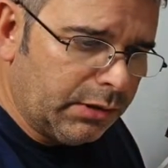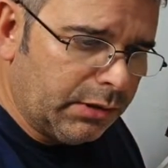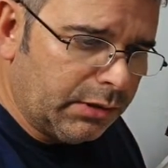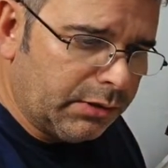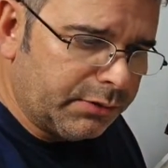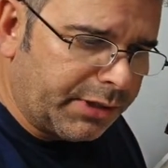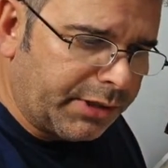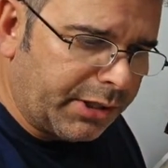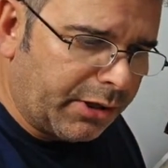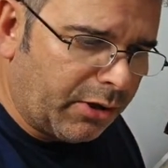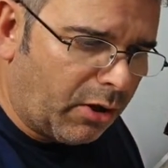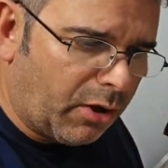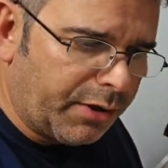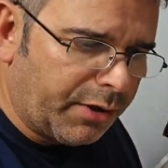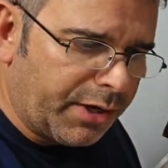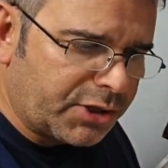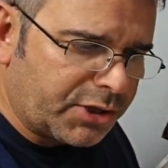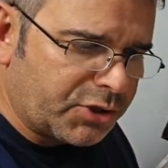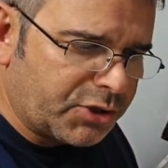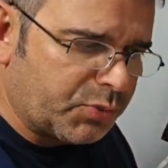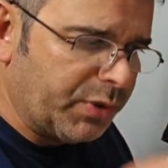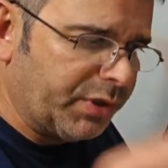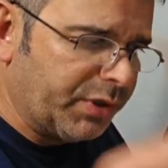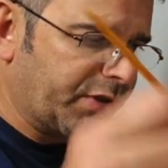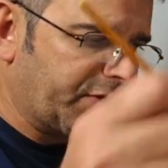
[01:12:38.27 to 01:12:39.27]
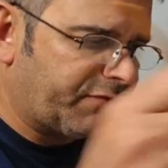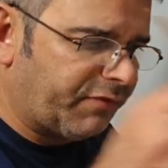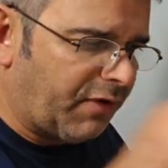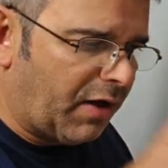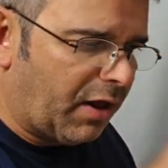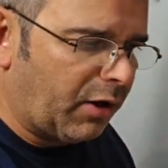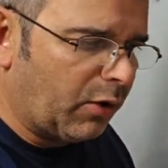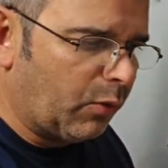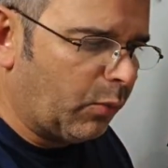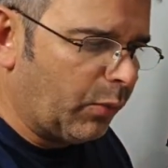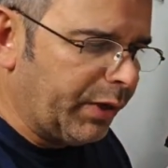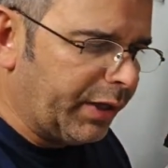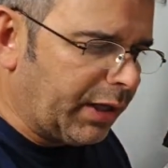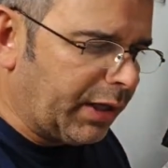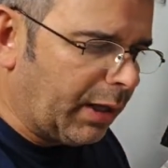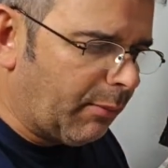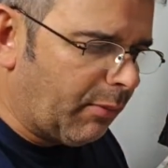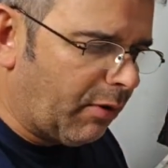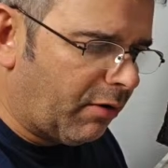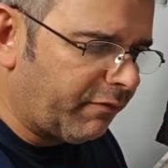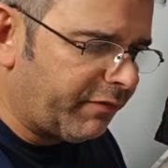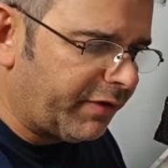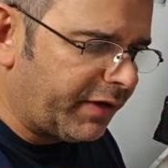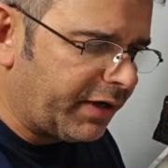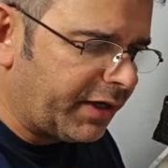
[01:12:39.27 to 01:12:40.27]
then all next week, the following week, I'm
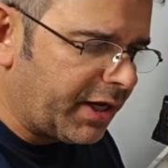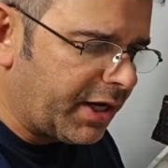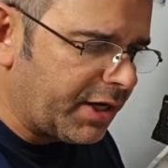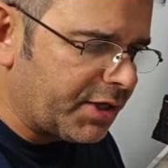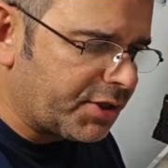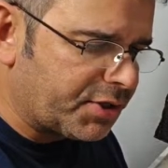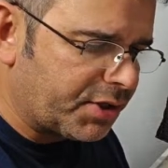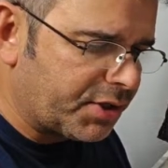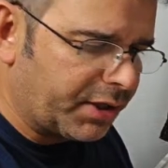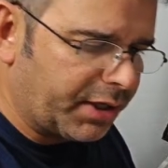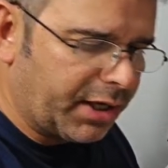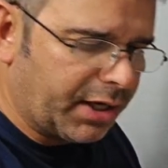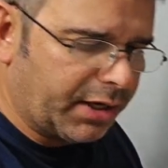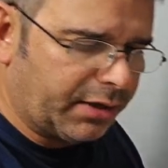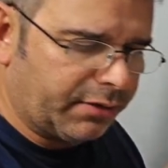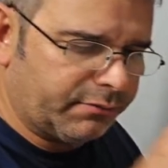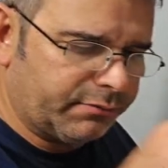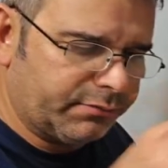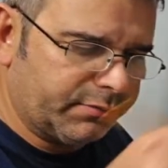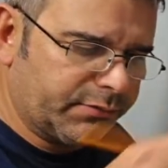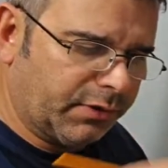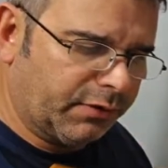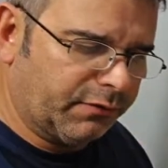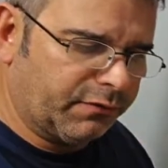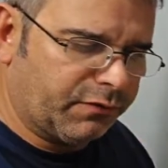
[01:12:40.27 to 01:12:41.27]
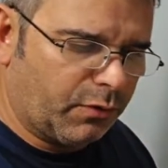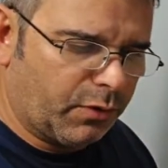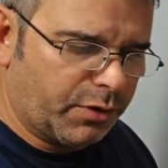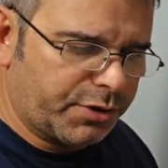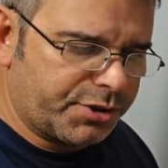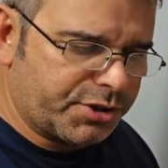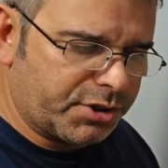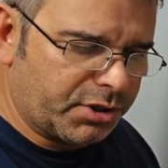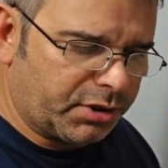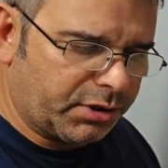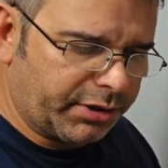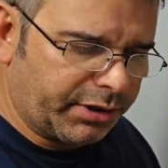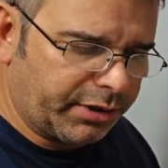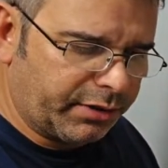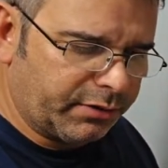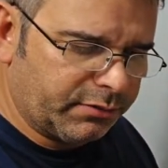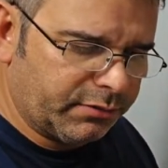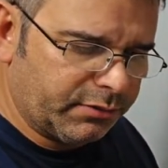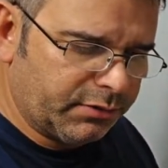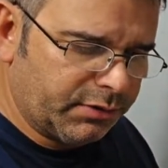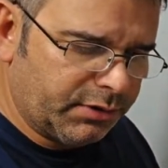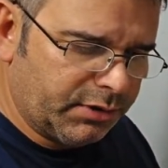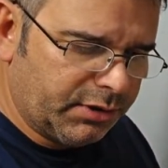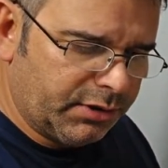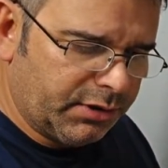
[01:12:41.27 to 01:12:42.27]
on vacation again, unfortunately.
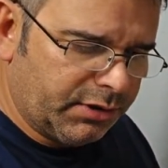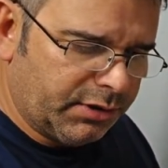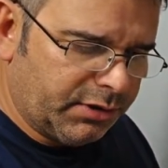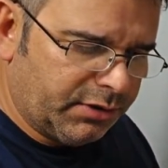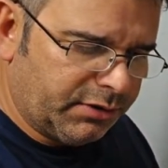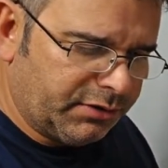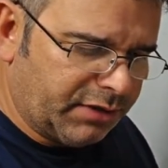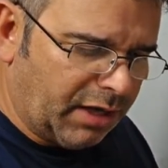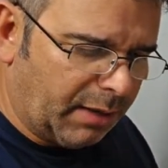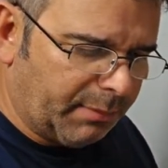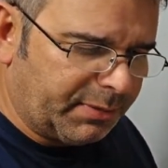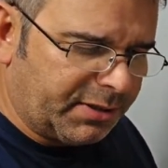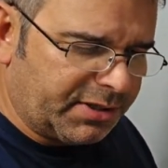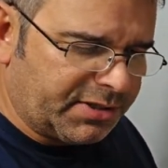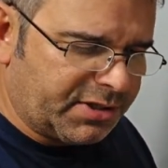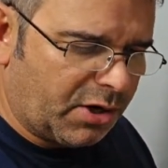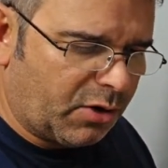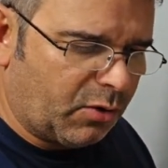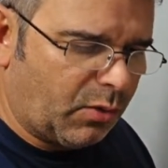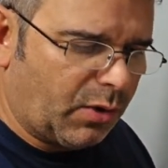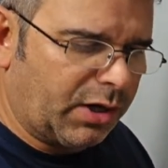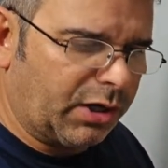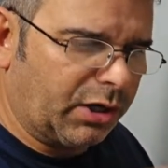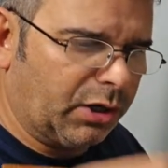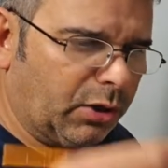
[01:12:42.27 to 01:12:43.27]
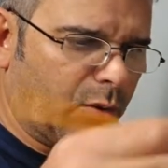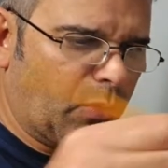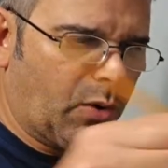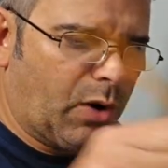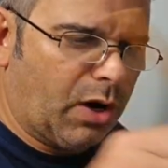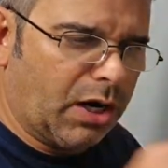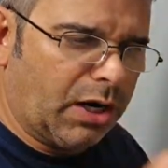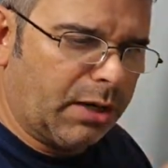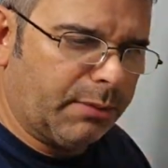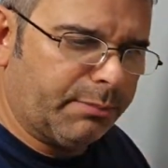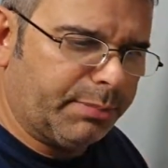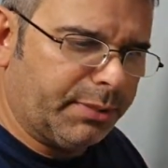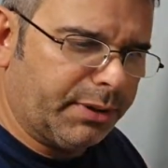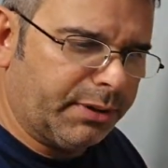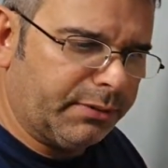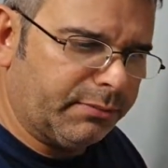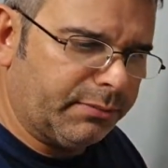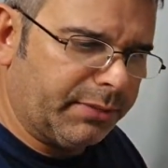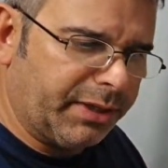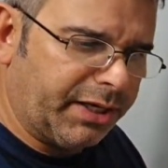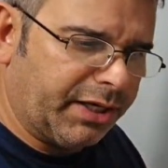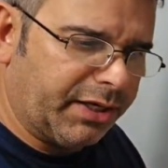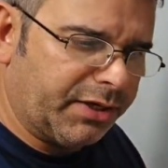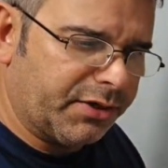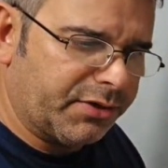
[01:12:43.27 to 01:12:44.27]
Not because I don't want to go on it, but
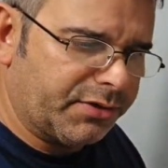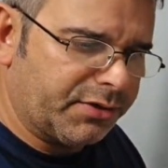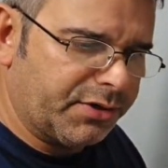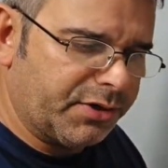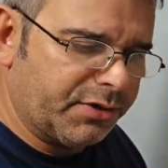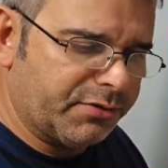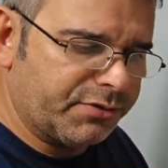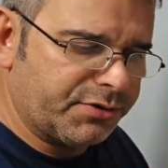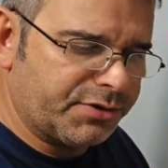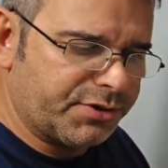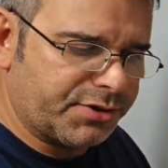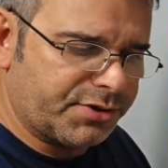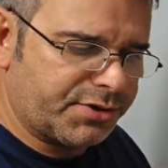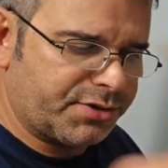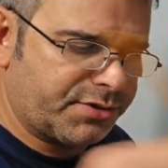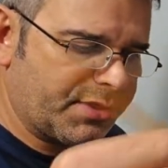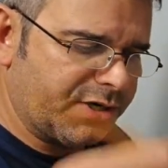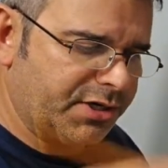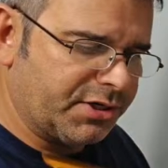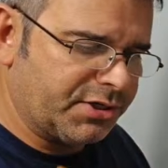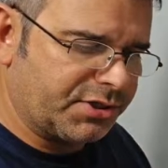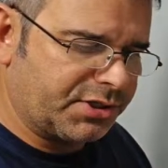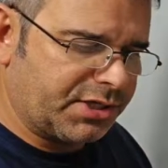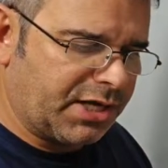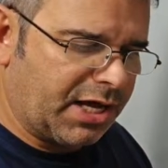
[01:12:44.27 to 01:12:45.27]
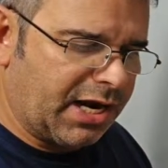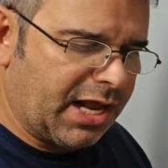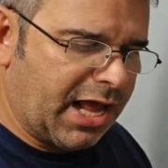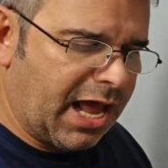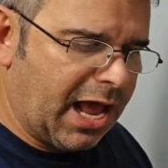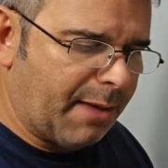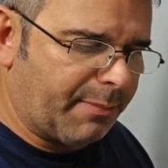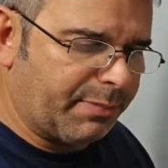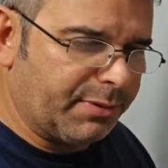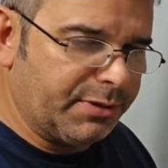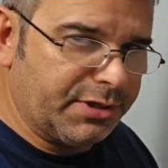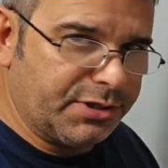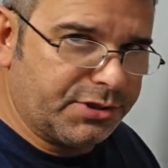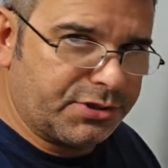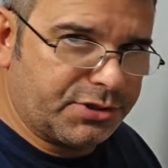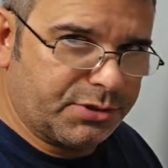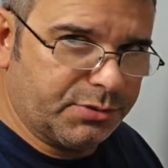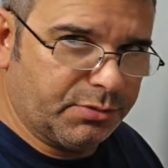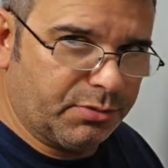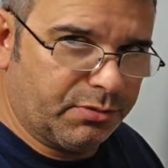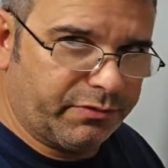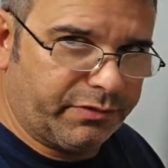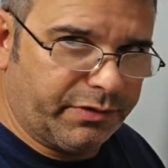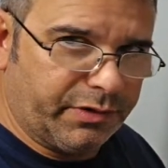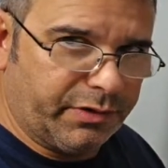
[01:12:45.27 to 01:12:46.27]
man, it just kind of happened. These
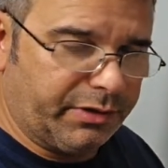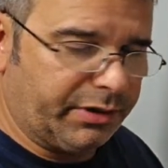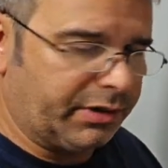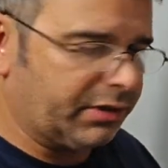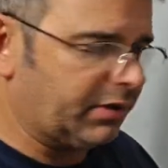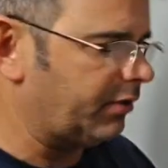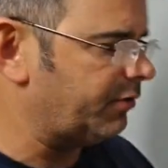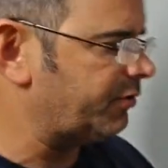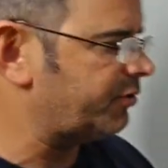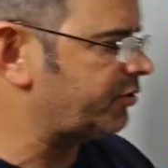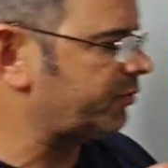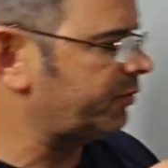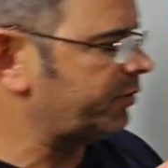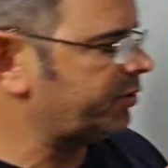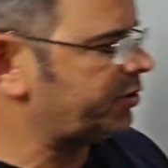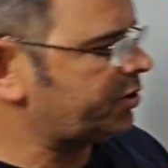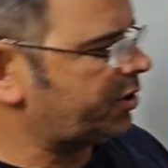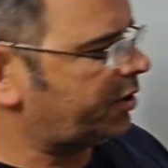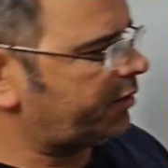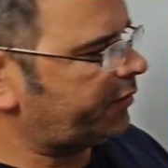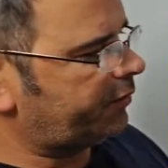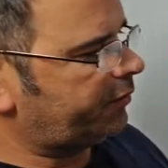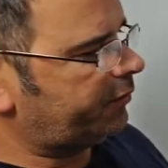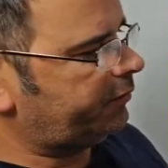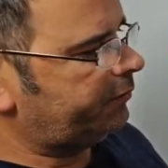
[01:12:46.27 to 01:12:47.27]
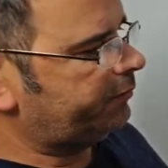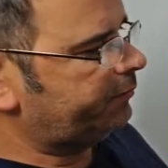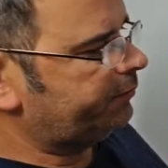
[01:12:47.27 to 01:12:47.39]
two are very close to each other.